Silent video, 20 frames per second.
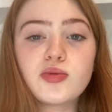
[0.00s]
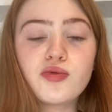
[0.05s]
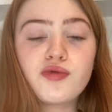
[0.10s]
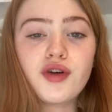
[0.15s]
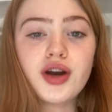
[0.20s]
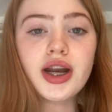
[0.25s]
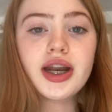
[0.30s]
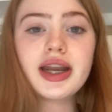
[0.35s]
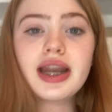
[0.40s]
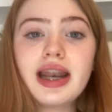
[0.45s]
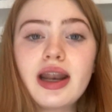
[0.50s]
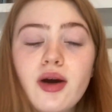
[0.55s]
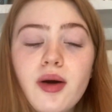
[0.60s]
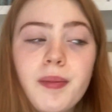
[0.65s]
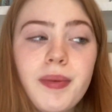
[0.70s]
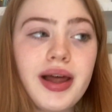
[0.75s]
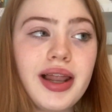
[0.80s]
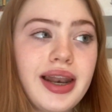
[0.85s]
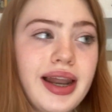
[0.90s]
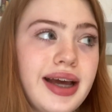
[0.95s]
we're running a little
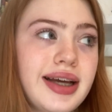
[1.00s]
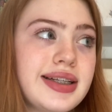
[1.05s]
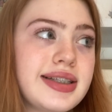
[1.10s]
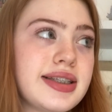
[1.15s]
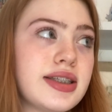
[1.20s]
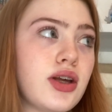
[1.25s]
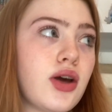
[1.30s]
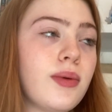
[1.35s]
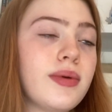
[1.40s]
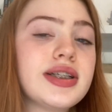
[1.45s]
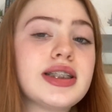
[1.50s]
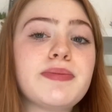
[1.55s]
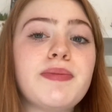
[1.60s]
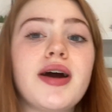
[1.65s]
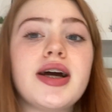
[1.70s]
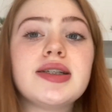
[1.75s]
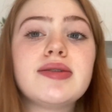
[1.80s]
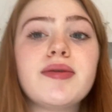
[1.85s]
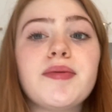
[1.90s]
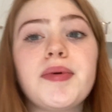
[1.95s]
bit late. So we're
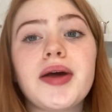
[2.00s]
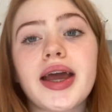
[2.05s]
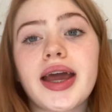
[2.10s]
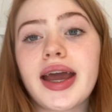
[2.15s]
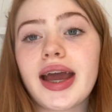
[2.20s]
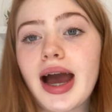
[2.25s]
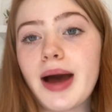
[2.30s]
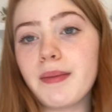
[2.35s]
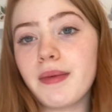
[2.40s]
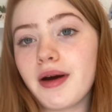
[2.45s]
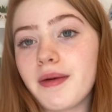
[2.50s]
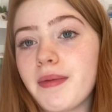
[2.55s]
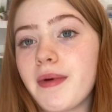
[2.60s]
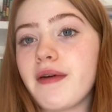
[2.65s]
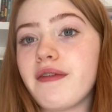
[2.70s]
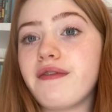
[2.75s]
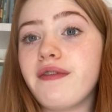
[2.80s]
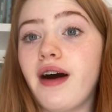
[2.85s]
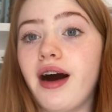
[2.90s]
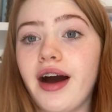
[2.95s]
supposed to be picking Emma up at
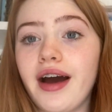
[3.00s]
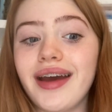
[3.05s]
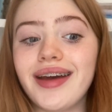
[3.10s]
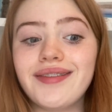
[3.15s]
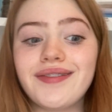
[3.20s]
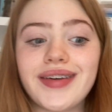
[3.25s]
5.